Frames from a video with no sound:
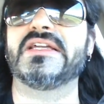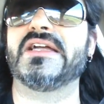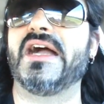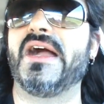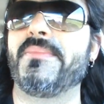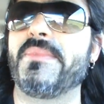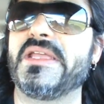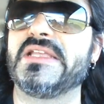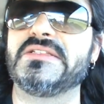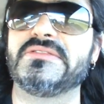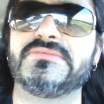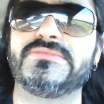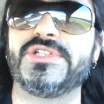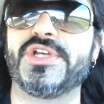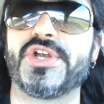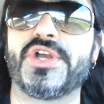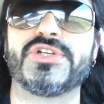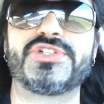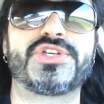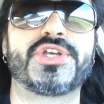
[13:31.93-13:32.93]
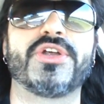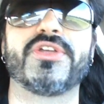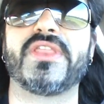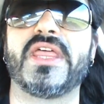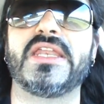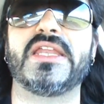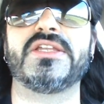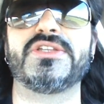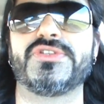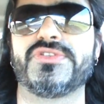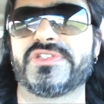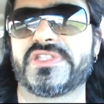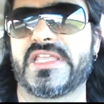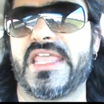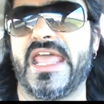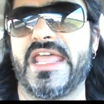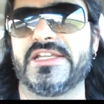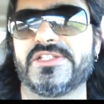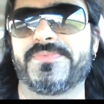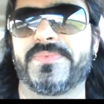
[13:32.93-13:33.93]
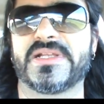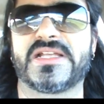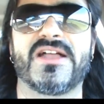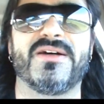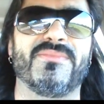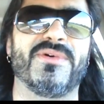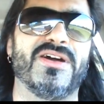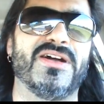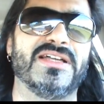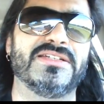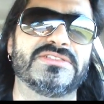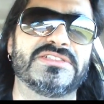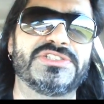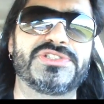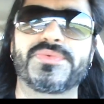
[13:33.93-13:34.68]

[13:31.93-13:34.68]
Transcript: I mean, you're sure they didn't use the cage, but come on.